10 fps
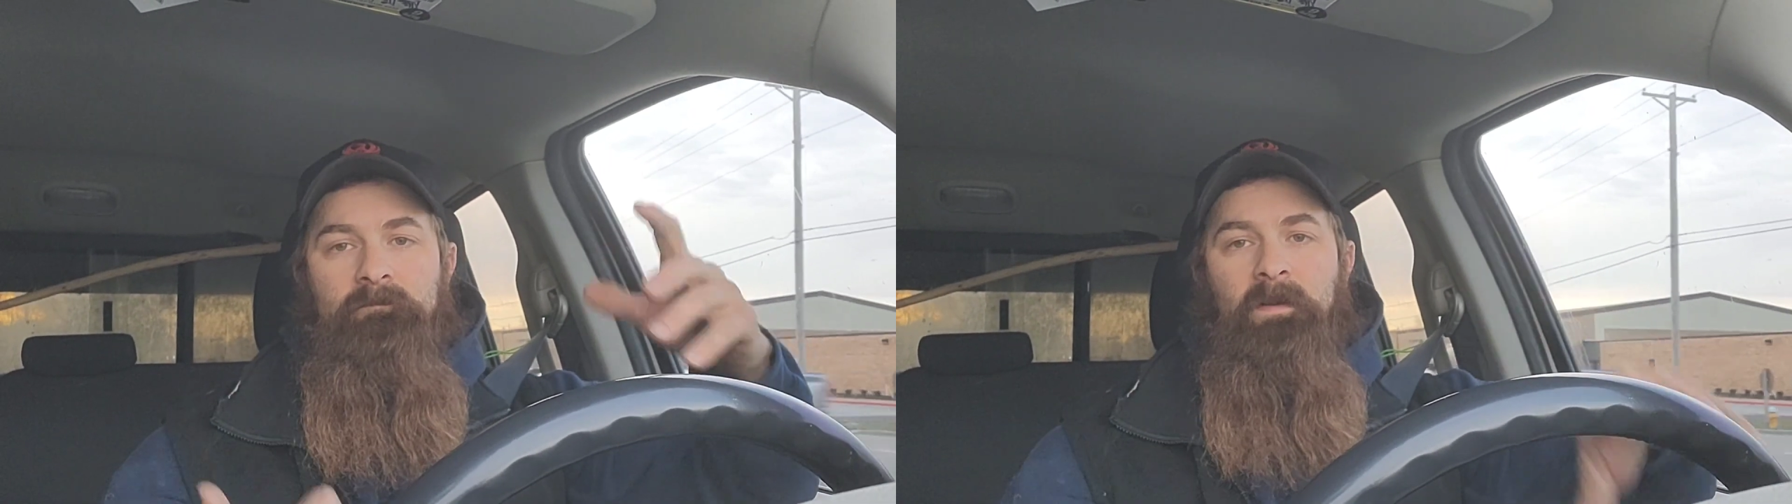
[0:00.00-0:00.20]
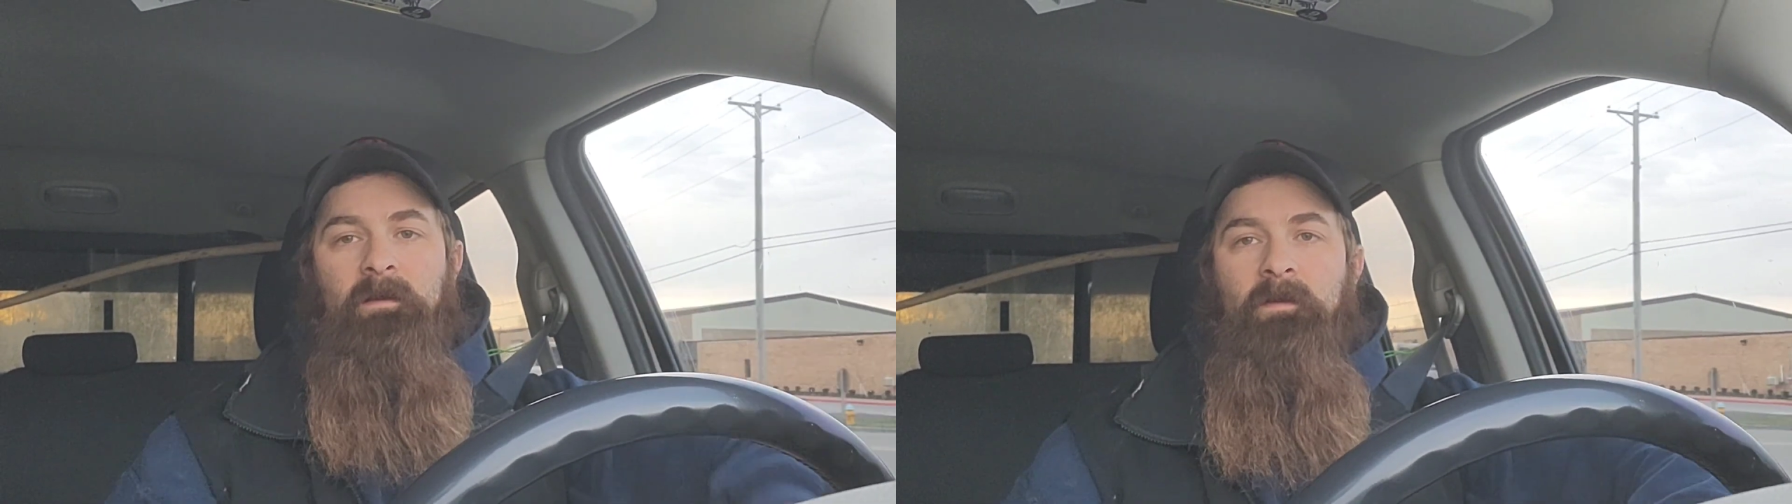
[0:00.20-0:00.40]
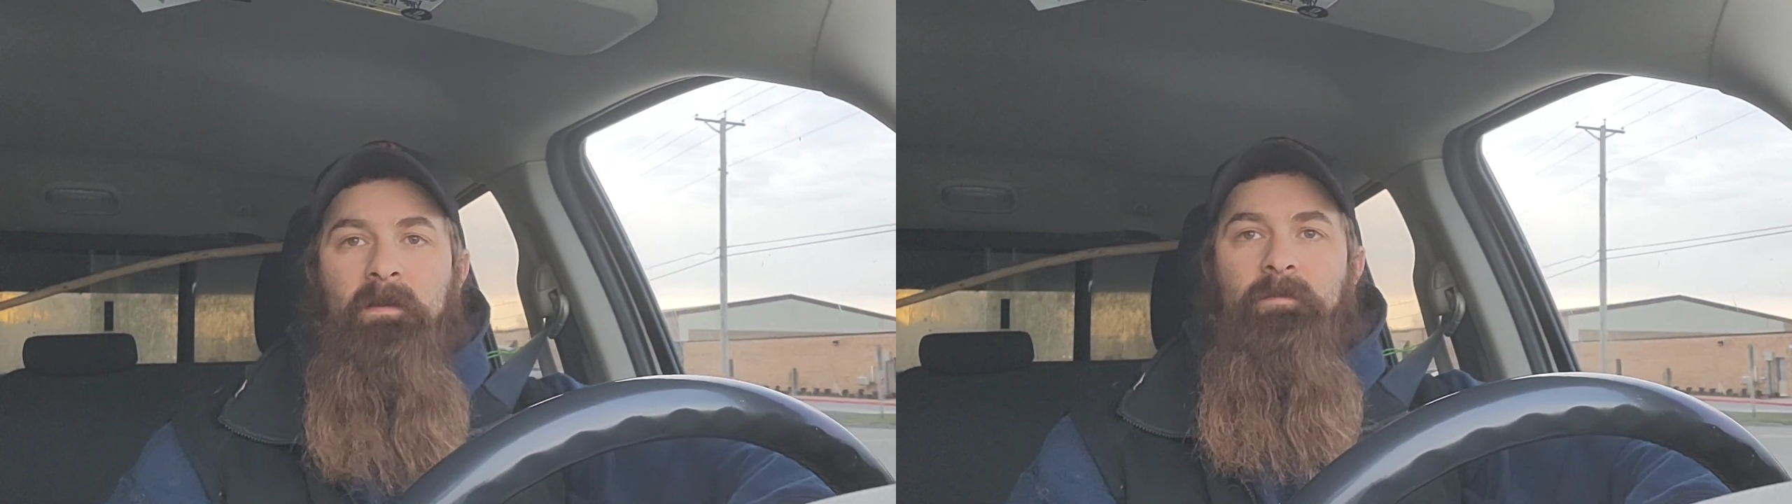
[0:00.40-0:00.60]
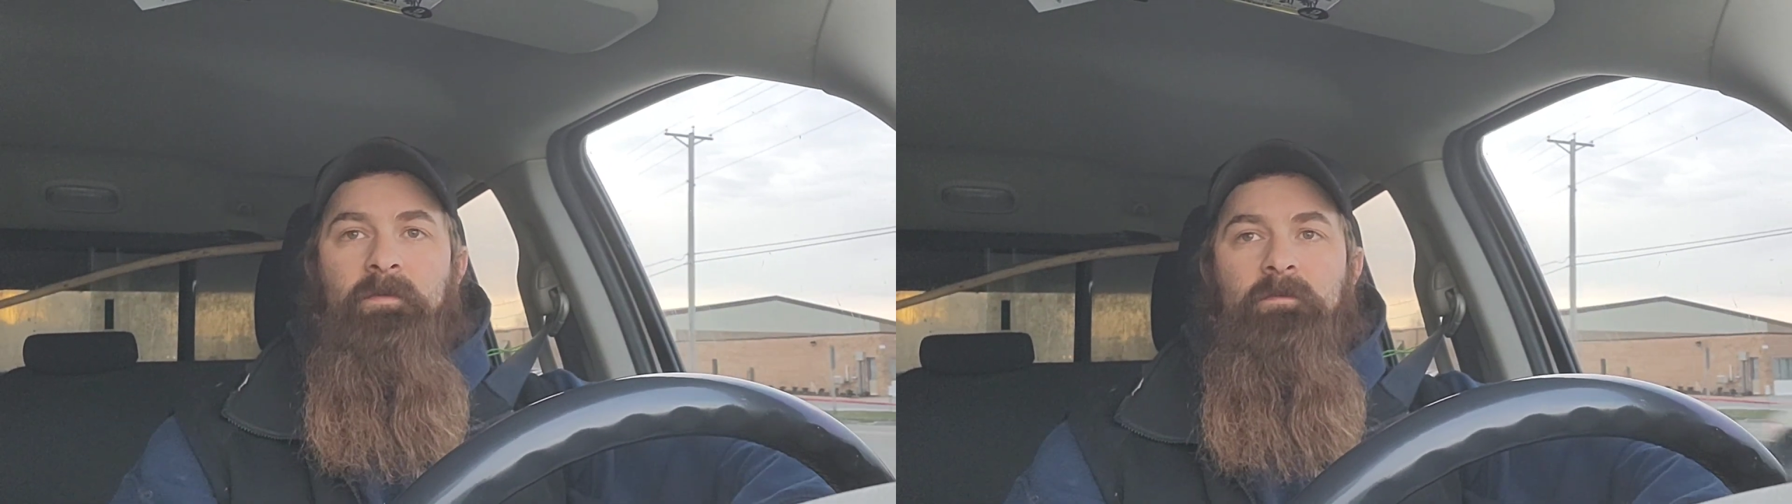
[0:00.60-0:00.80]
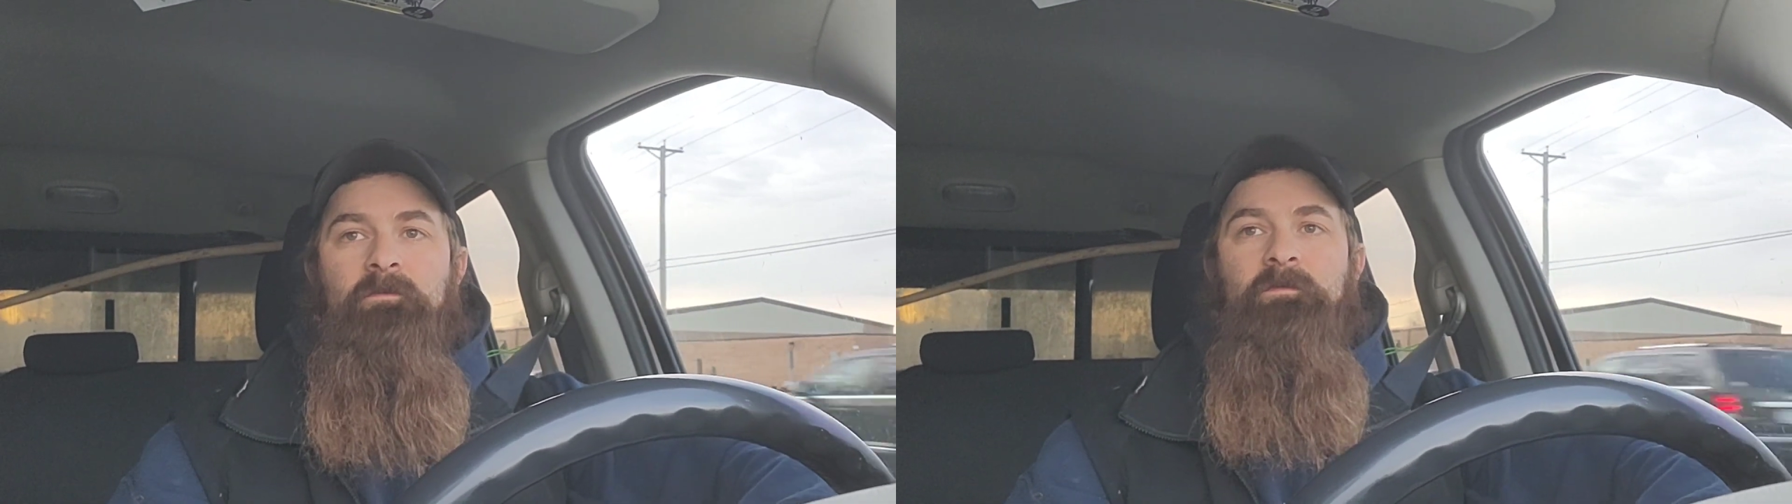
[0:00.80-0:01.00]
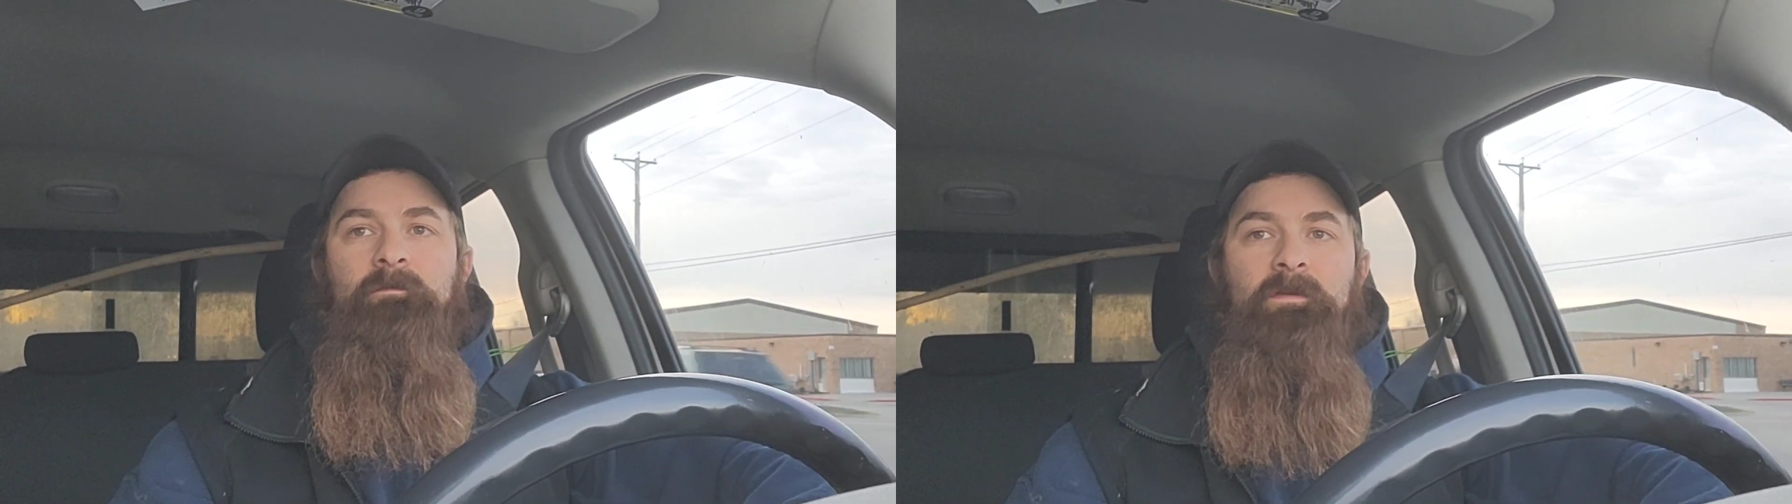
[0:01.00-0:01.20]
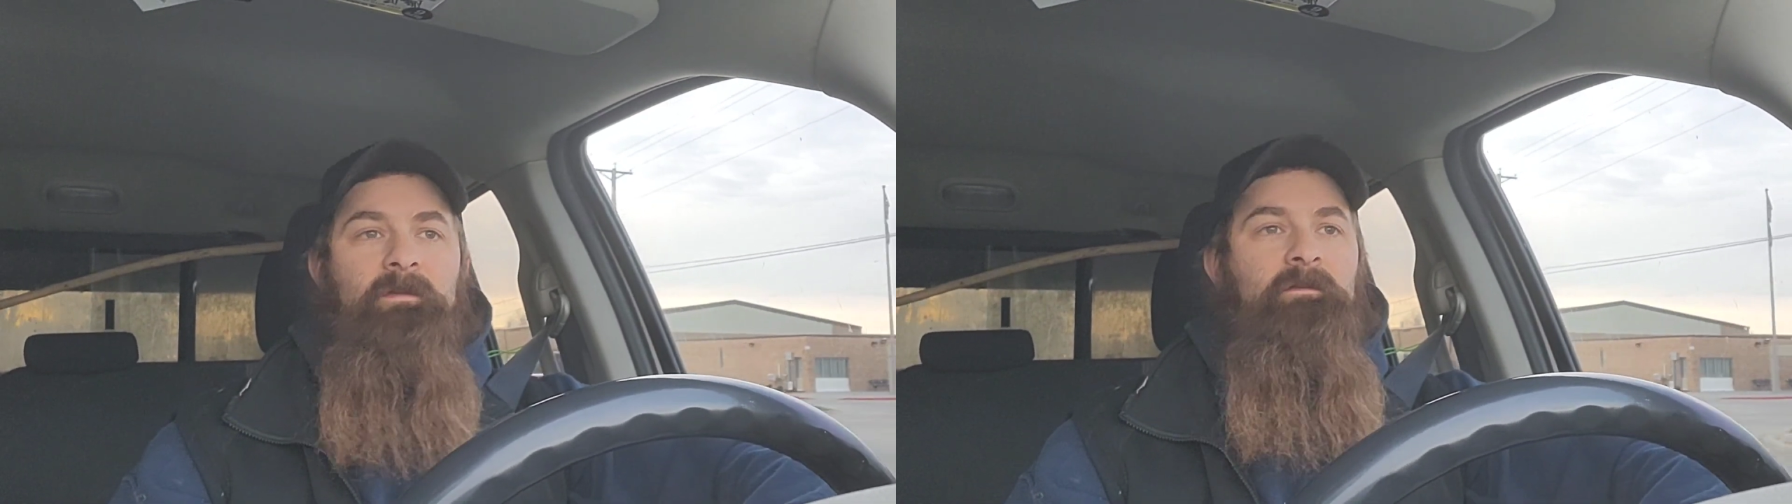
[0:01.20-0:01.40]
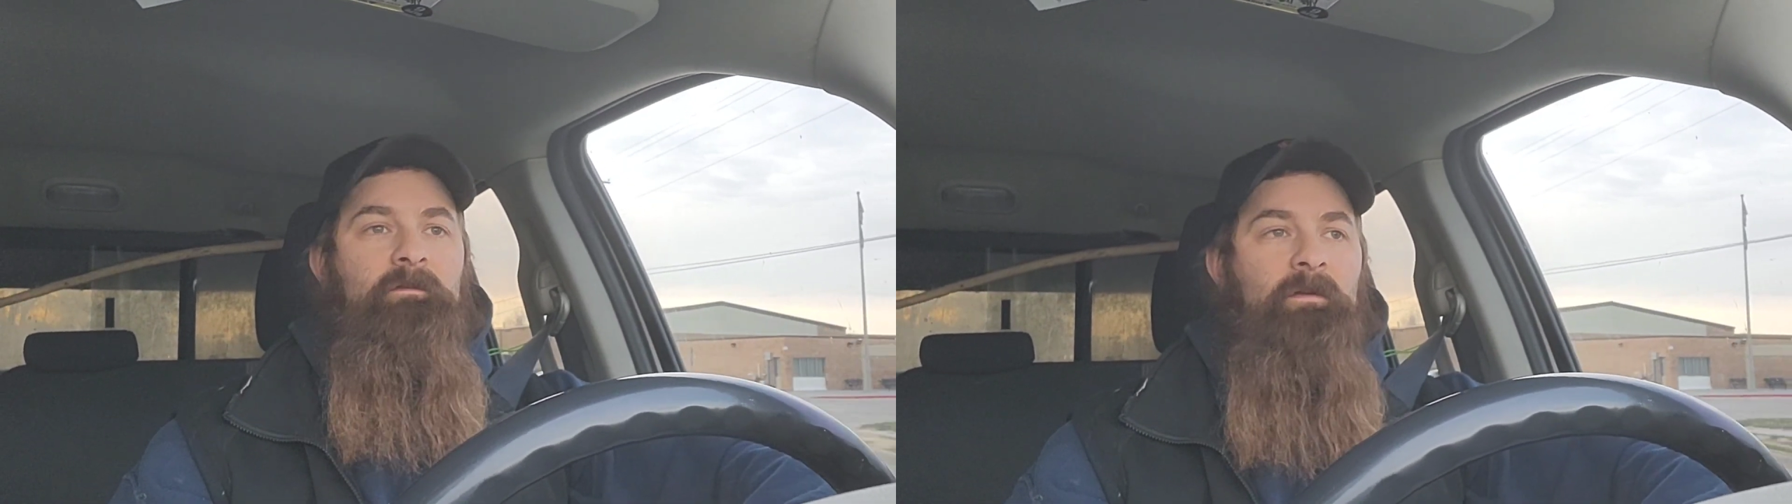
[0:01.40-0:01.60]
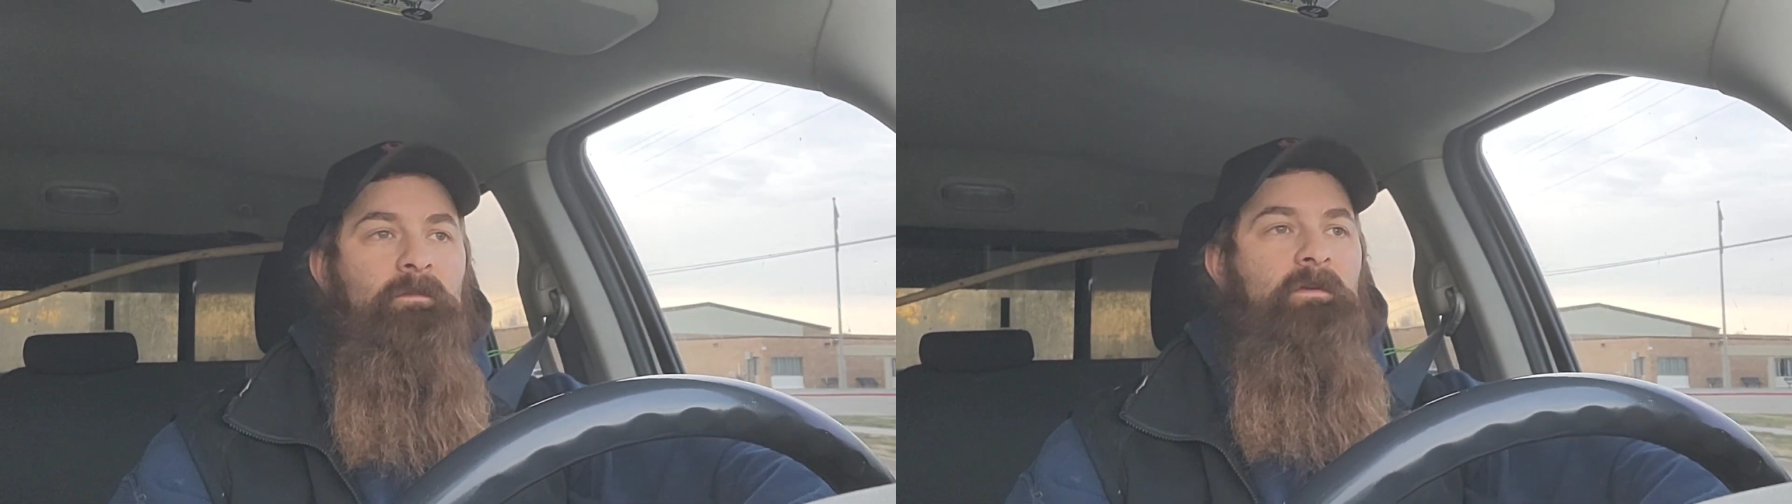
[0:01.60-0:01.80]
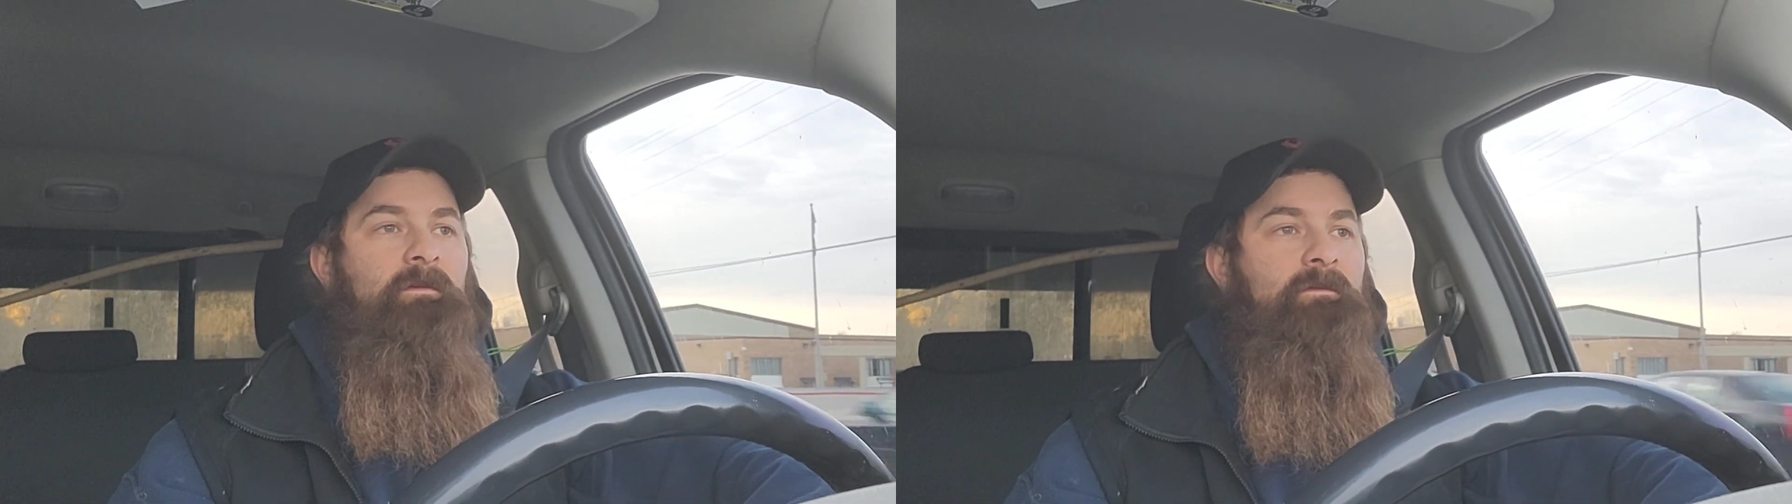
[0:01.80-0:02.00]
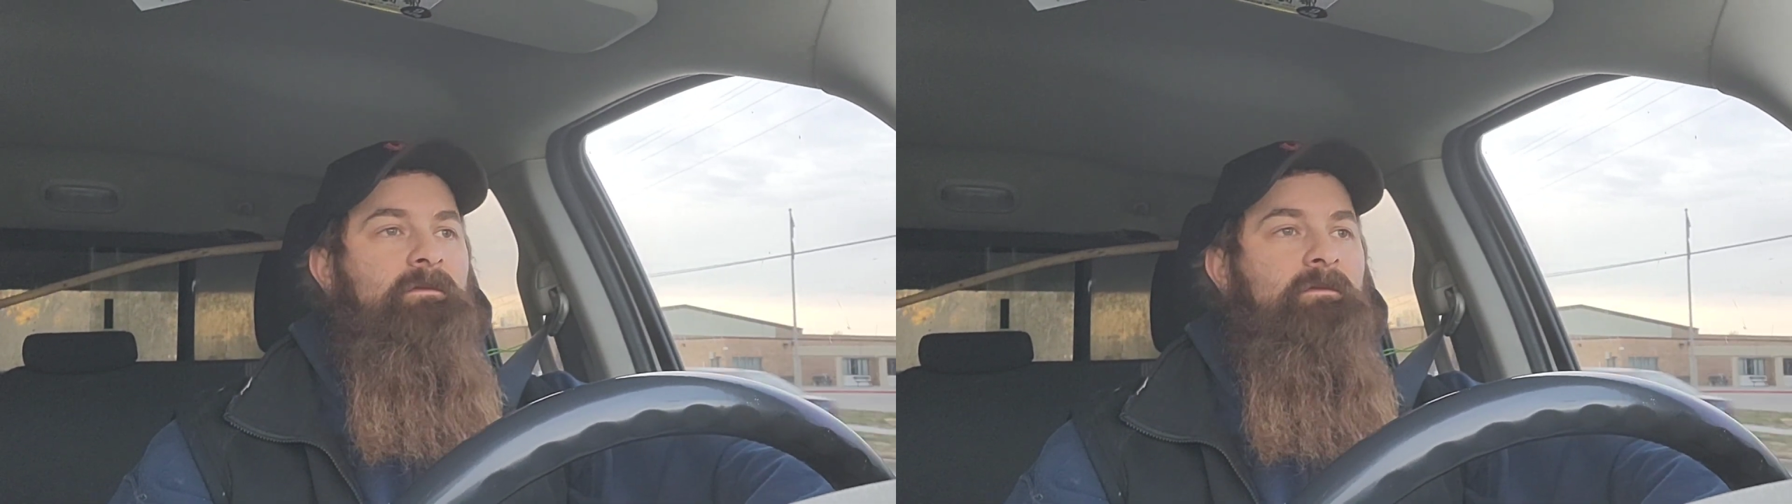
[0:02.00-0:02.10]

now not producing because they're empty.